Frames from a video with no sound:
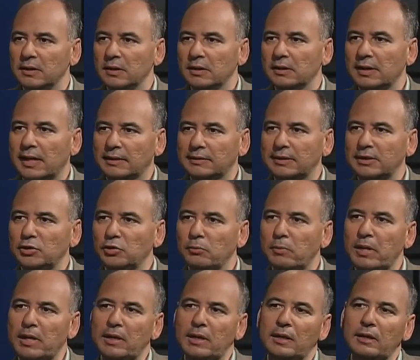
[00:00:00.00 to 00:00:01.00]
Latino
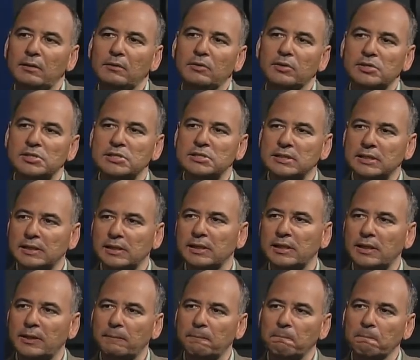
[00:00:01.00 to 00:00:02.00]
meaning the
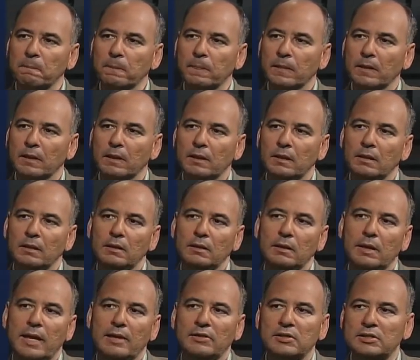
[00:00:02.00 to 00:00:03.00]
study
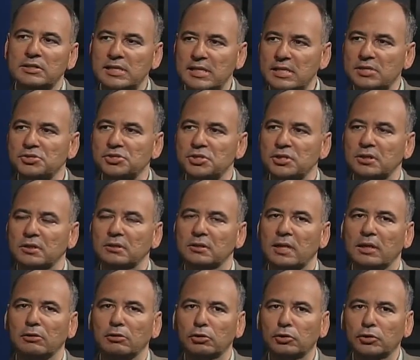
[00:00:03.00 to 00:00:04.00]
and the teaching
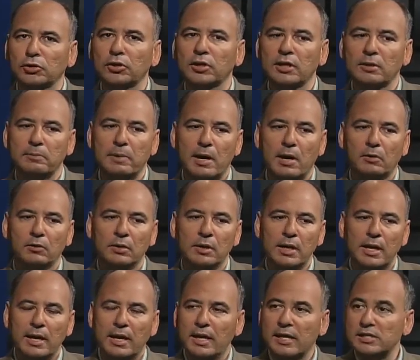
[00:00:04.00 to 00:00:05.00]
and learning about
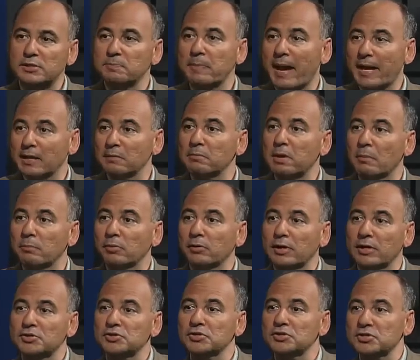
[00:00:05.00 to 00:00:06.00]
Hispanic
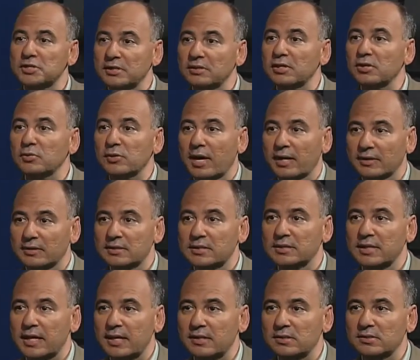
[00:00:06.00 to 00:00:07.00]
populations in the United
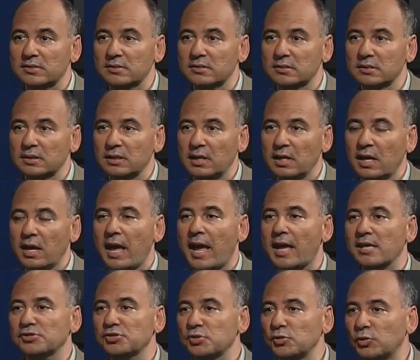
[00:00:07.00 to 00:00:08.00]
States.
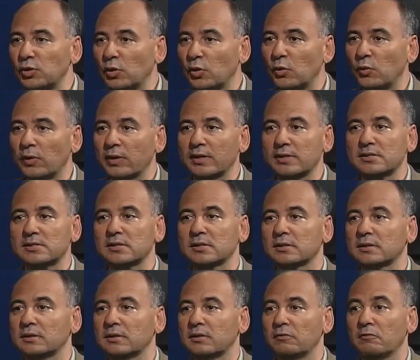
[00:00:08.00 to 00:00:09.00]
As you know, it is
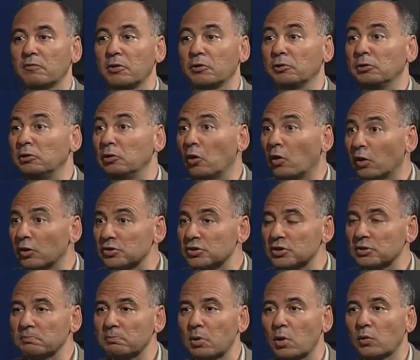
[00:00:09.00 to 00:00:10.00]
a very large
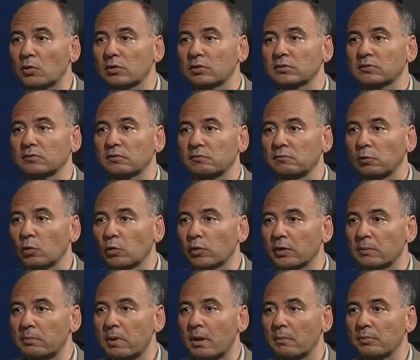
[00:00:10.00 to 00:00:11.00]
component of the Florida
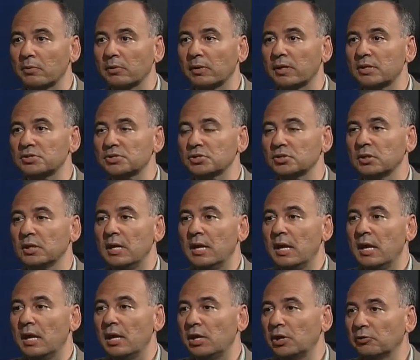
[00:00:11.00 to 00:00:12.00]
population.
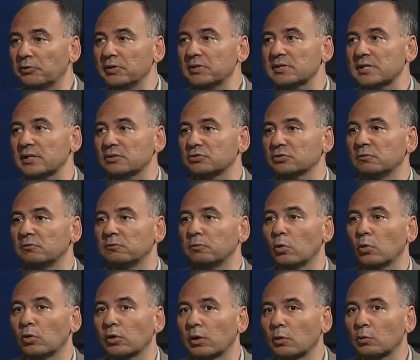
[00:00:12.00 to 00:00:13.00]
Here in Central
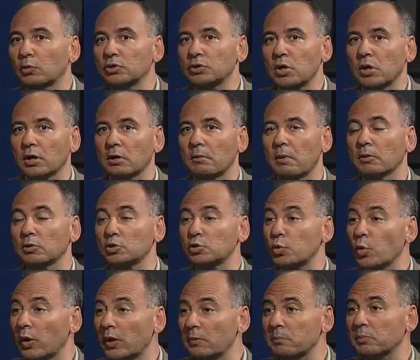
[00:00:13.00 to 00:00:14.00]
Florida, we're talking about
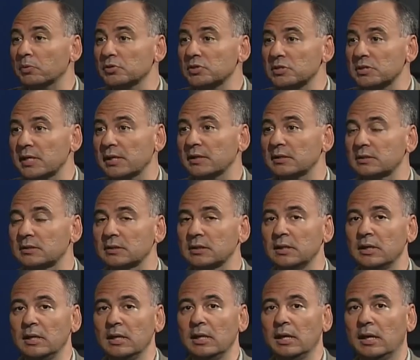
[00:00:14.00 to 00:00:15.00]
20%.
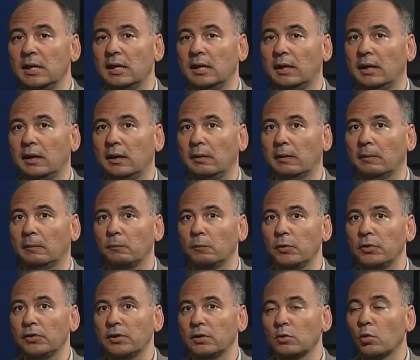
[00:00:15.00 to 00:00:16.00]

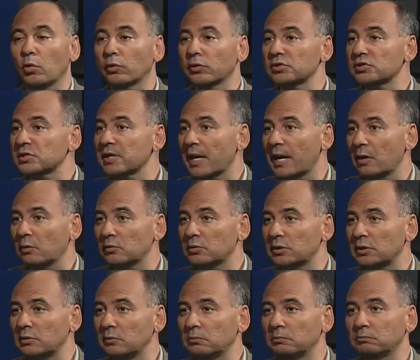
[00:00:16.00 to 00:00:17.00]
Within Orange
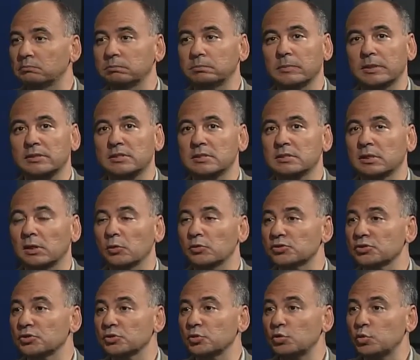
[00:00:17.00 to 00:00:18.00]
County, it's
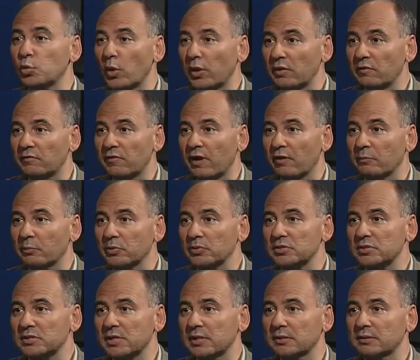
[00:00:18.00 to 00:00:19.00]
closer to
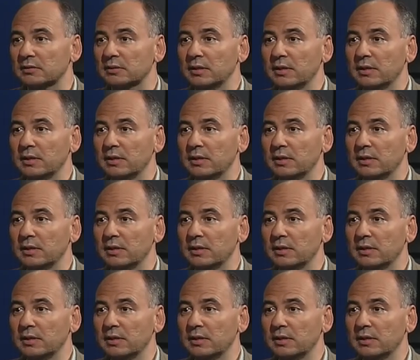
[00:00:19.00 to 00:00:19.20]
25%.